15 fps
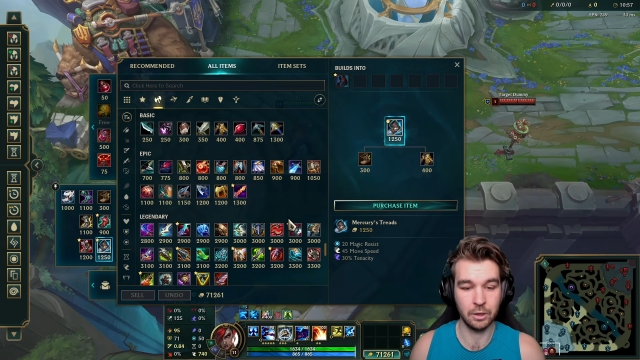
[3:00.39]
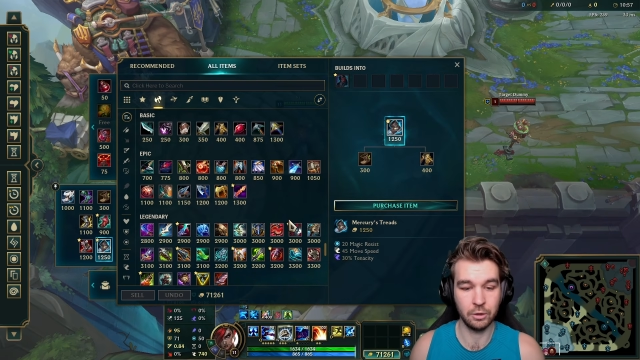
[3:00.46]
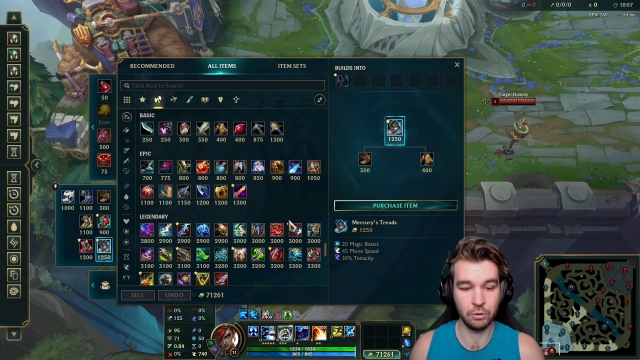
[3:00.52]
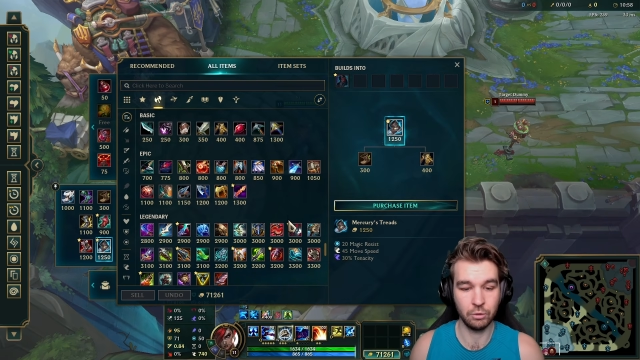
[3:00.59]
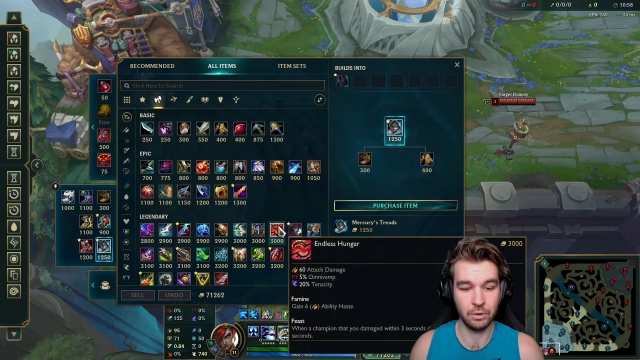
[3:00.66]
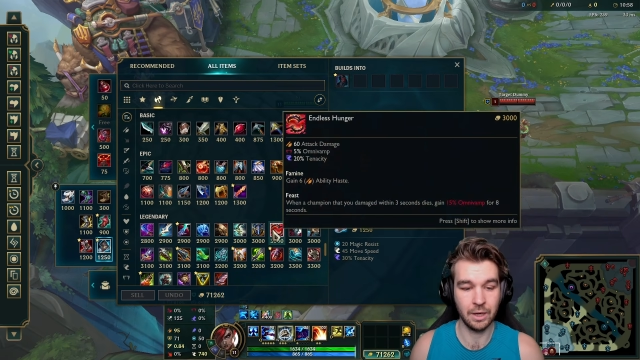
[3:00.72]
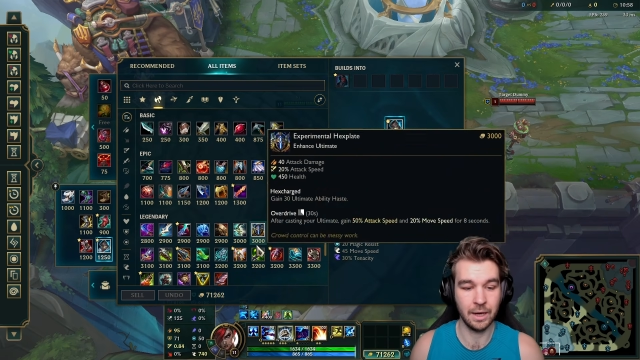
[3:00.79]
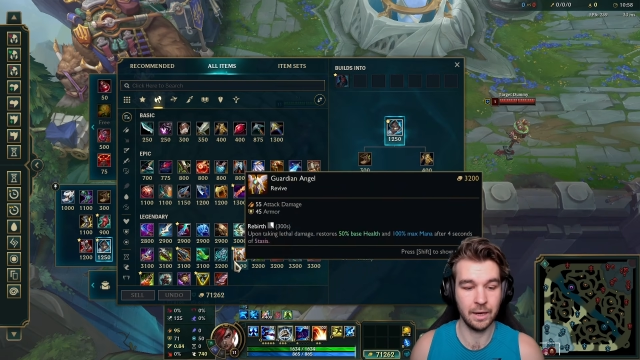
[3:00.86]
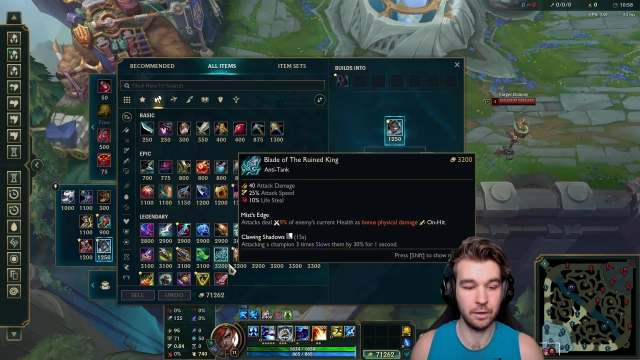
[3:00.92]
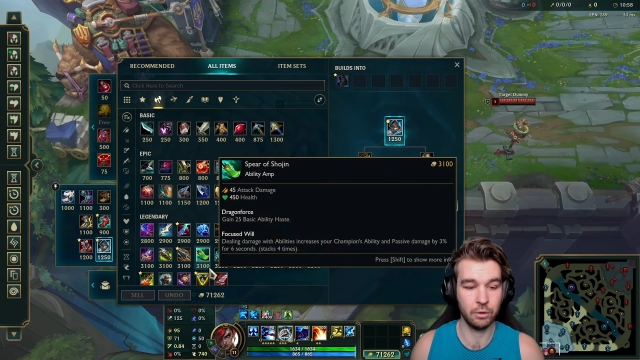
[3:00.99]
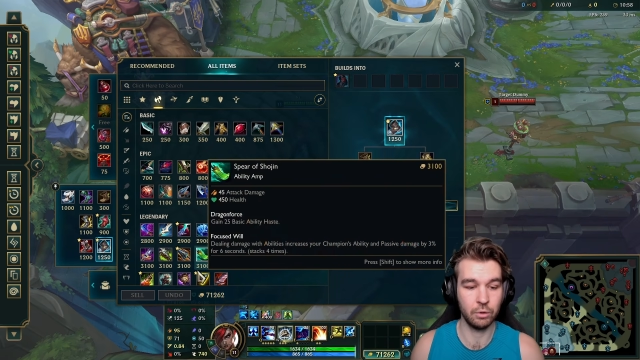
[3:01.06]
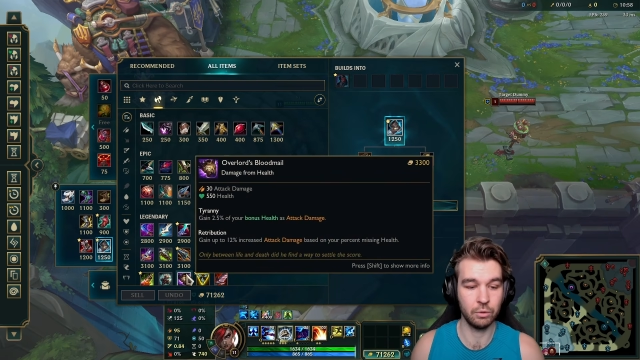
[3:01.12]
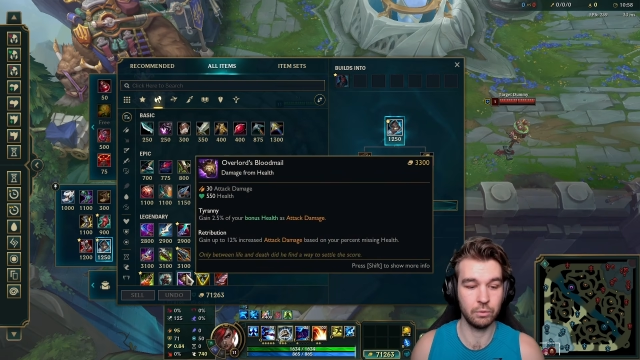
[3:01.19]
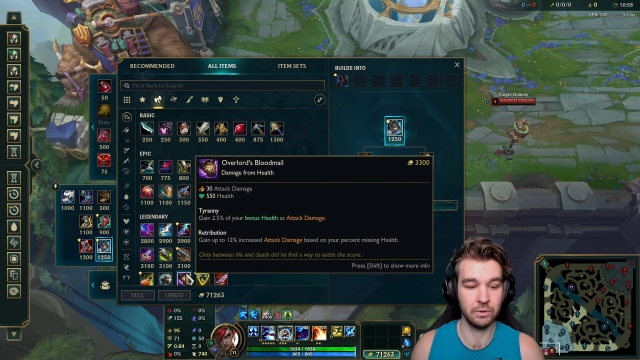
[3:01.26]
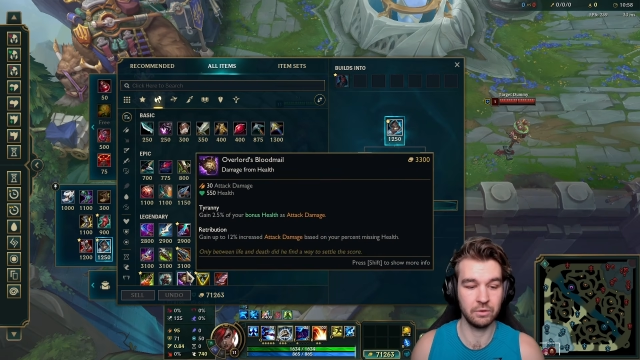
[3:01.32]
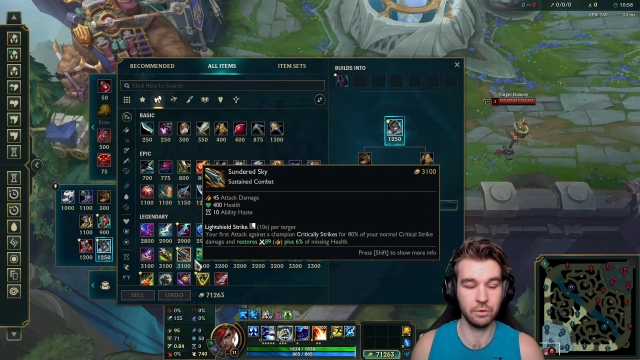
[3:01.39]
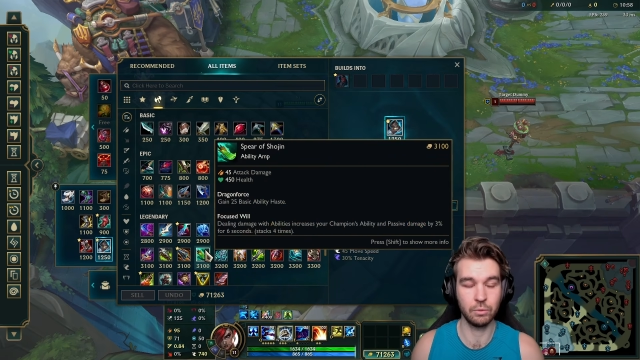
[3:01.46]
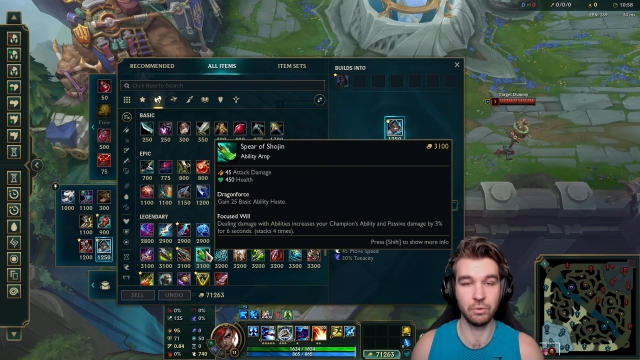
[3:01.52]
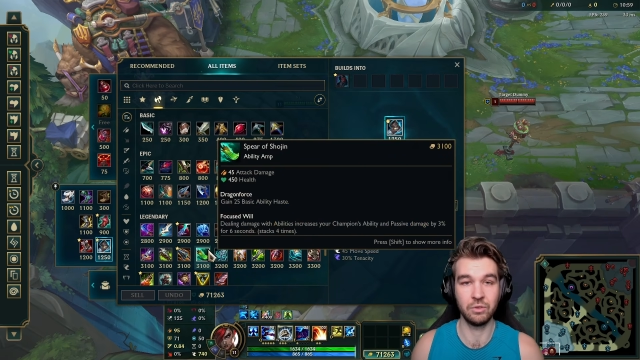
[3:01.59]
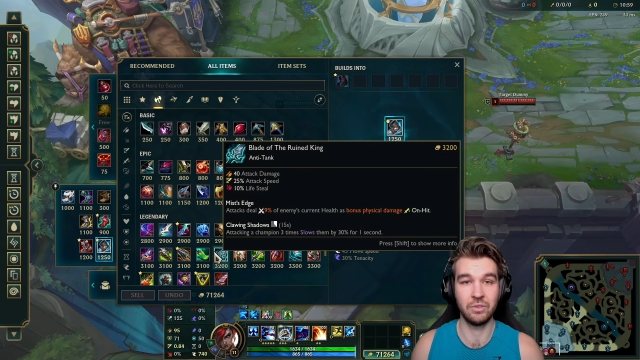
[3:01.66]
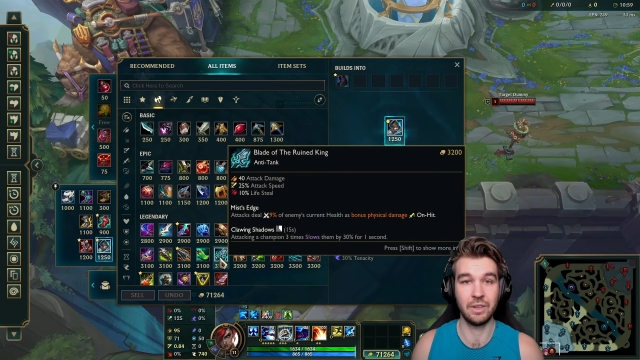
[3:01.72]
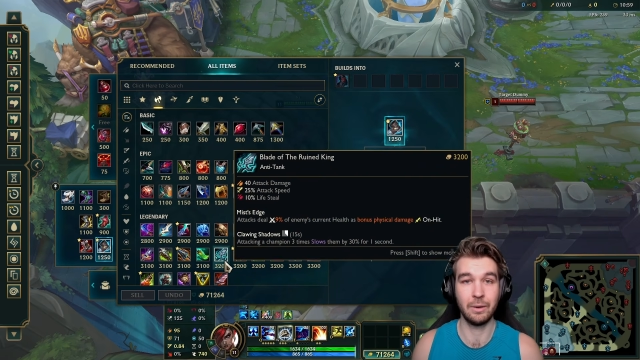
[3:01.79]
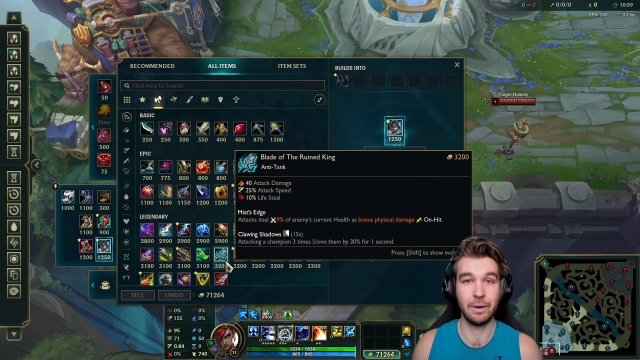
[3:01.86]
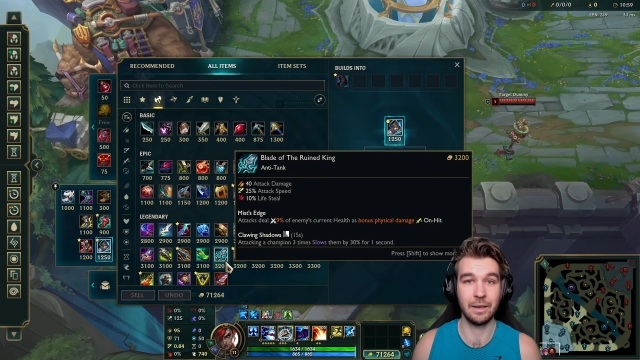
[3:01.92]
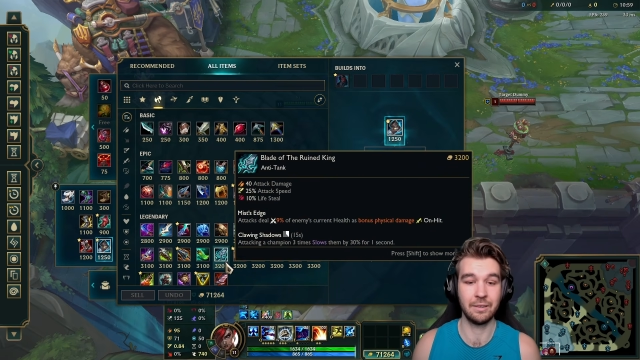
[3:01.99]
you can always go Sterax